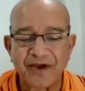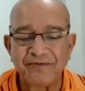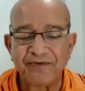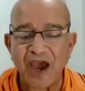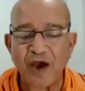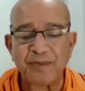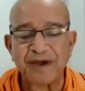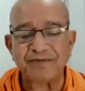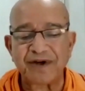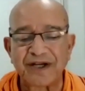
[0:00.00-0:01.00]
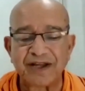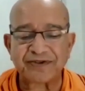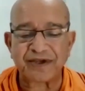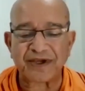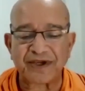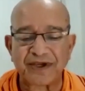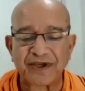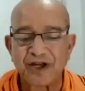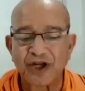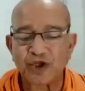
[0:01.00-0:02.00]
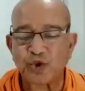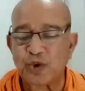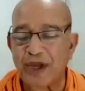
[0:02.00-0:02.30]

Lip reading: We have been witnessing through